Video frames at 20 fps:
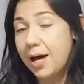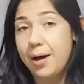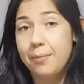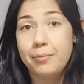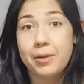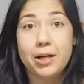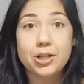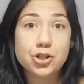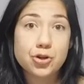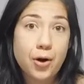I'm
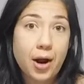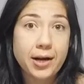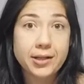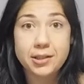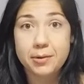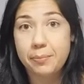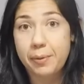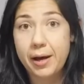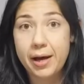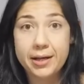not trying
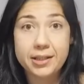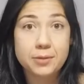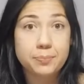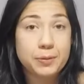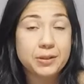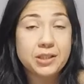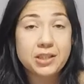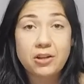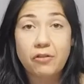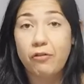to buy
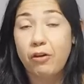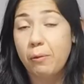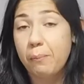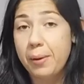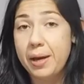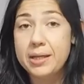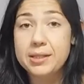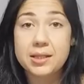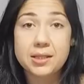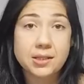specific base